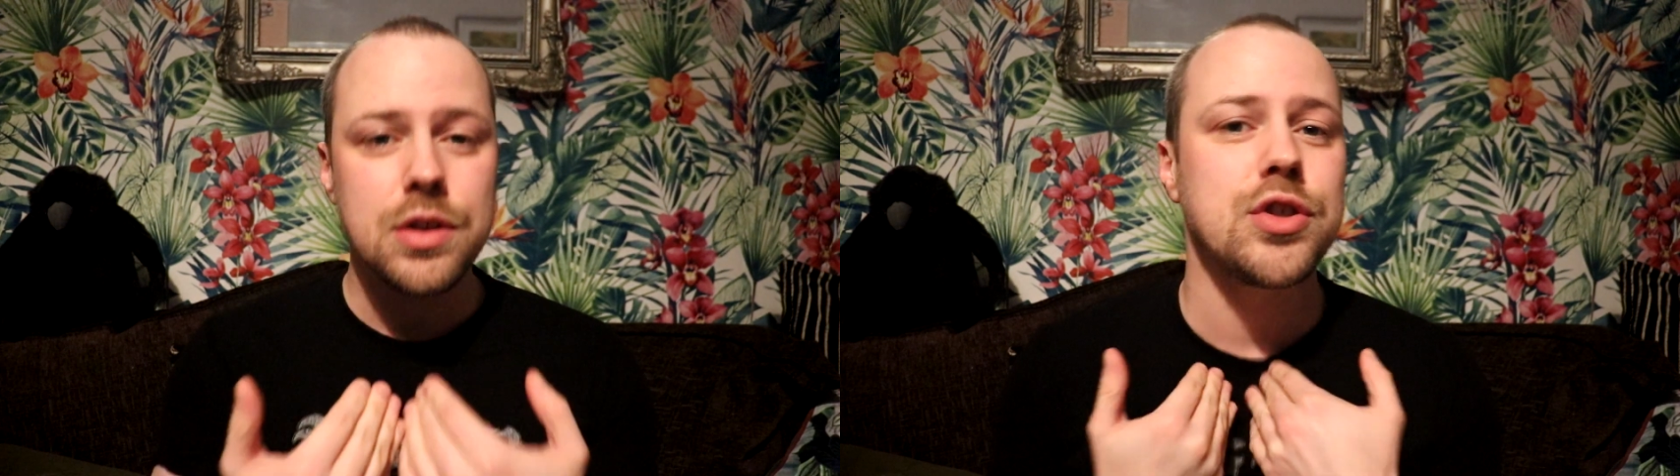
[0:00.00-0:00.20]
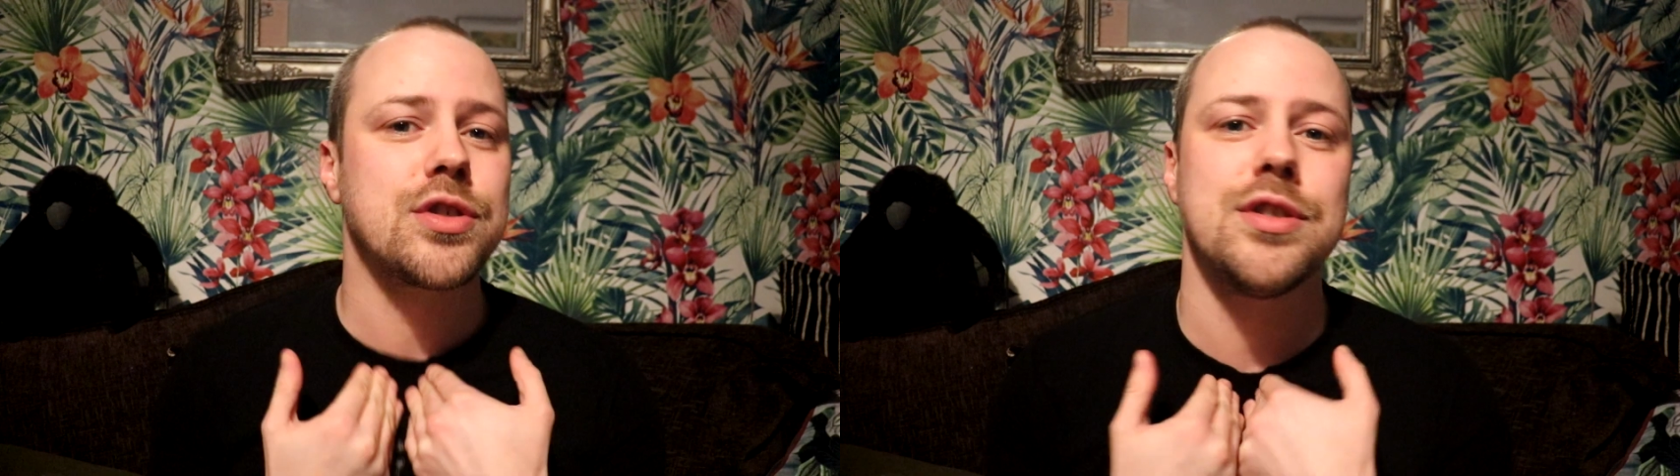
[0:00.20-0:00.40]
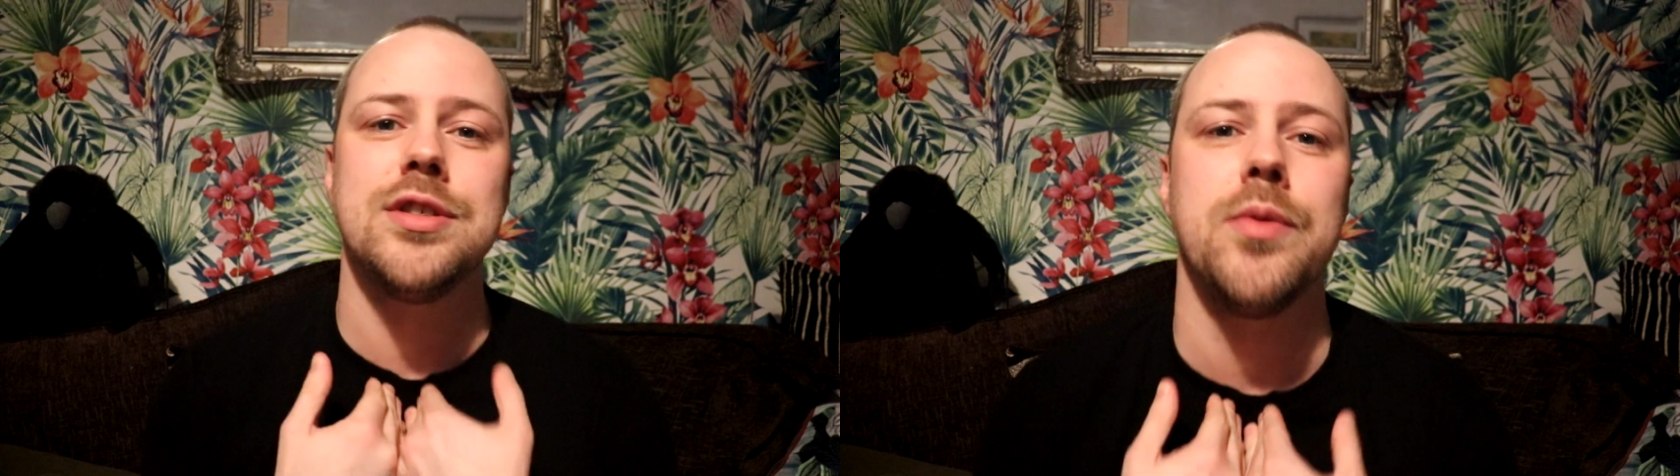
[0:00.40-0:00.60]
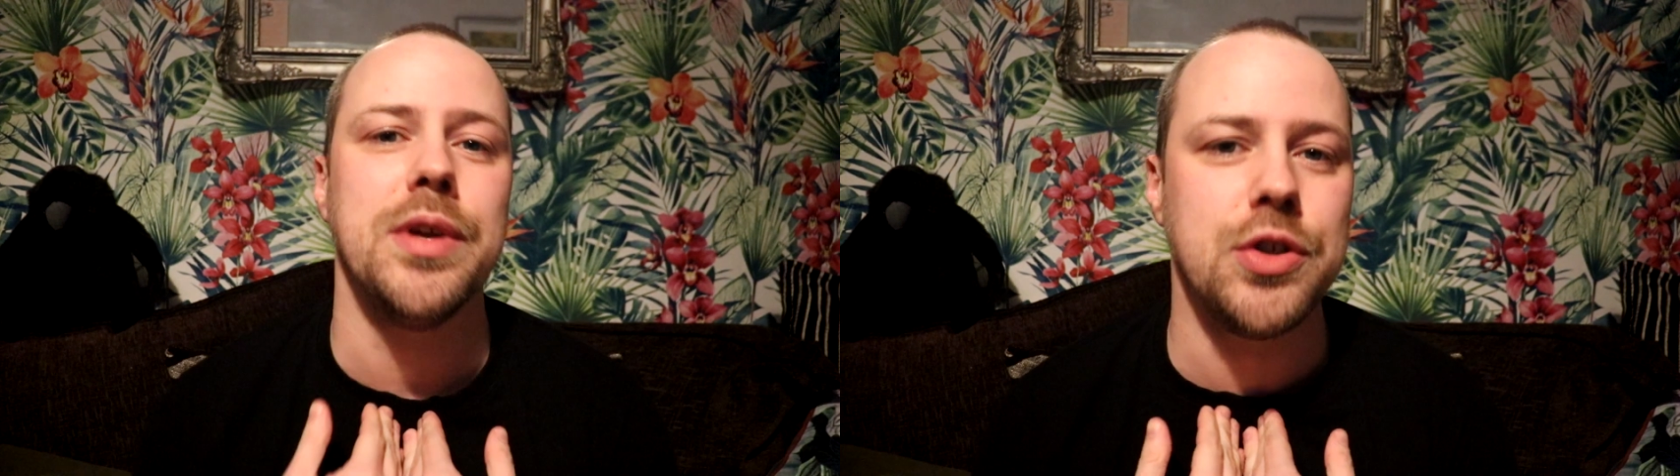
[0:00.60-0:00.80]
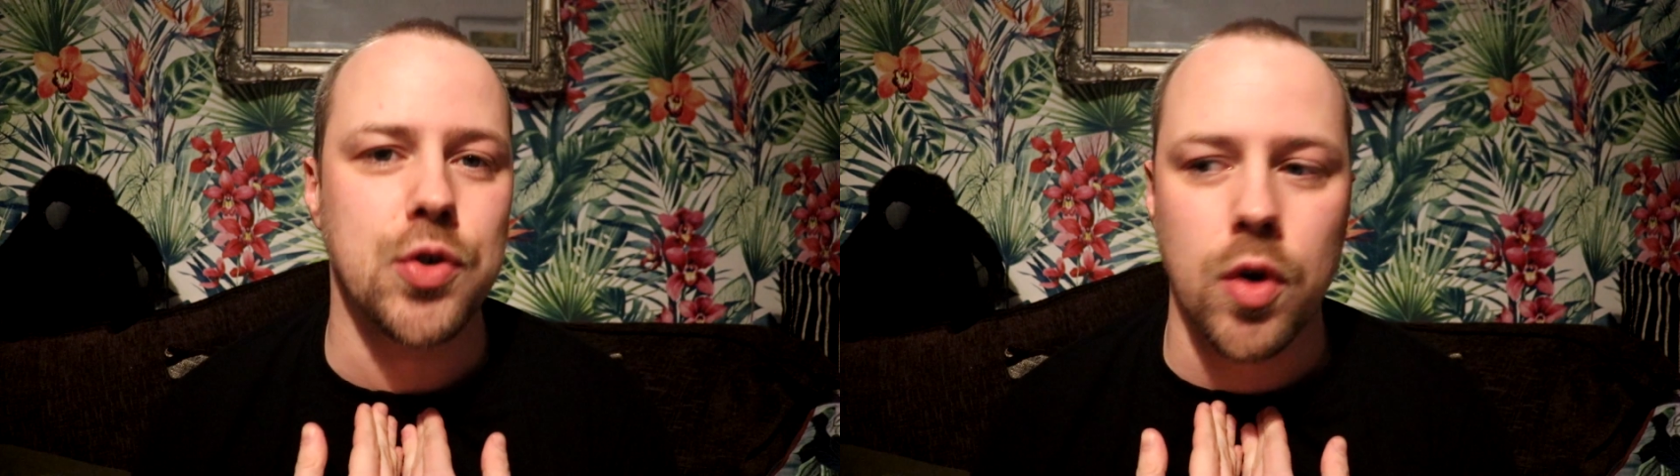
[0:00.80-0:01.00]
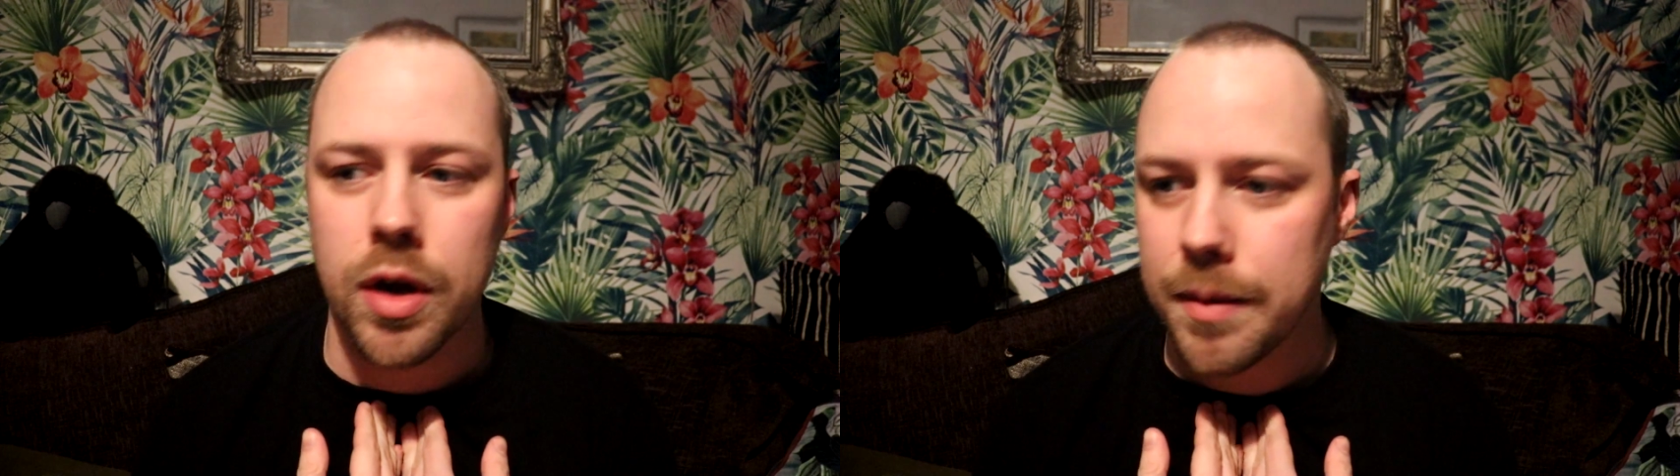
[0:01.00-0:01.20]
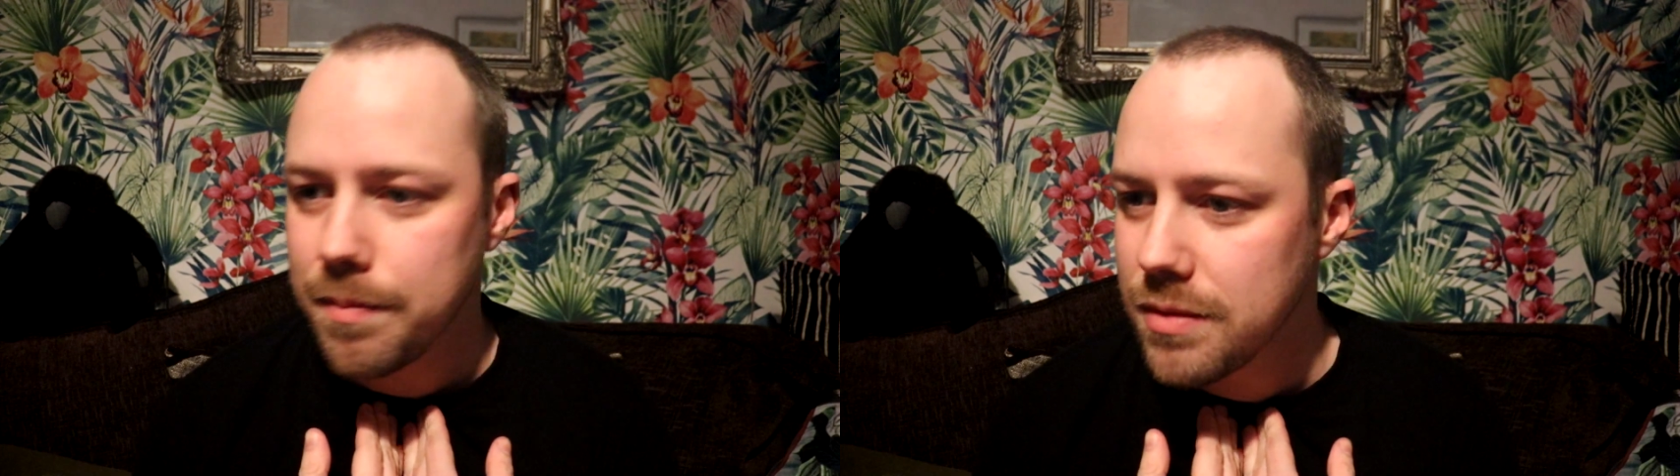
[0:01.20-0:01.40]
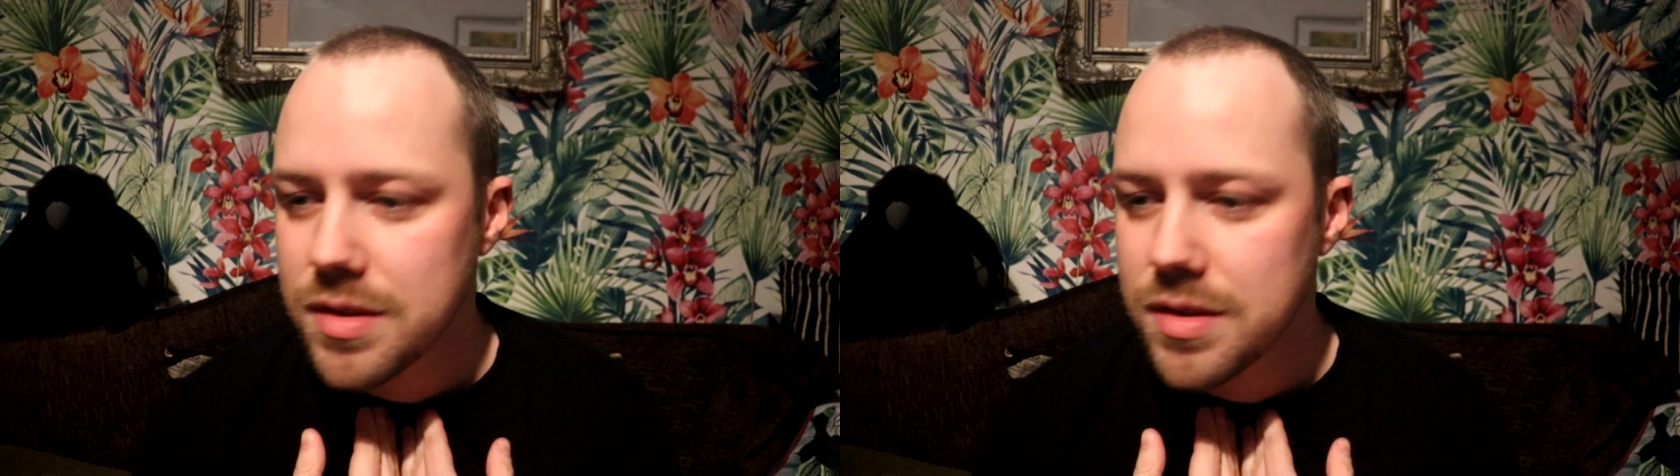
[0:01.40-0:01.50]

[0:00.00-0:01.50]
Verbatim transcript: just because you enjoy,